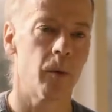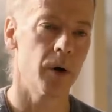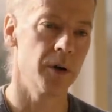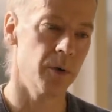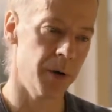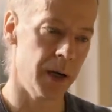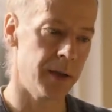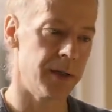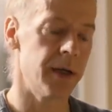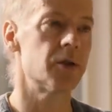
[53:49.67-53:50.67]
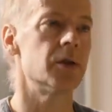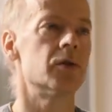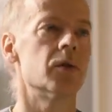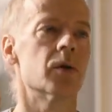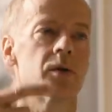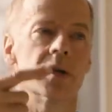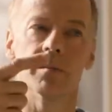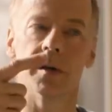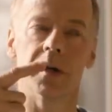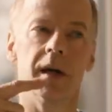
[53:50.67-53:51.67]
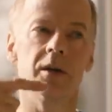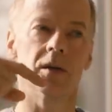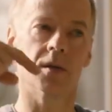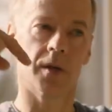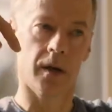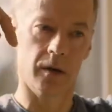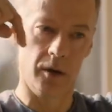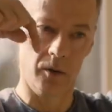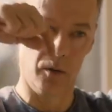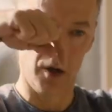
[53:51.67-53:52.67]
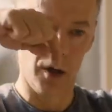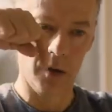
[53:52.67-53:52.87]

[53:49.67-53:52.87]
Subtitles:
When you pay attention to those implications and you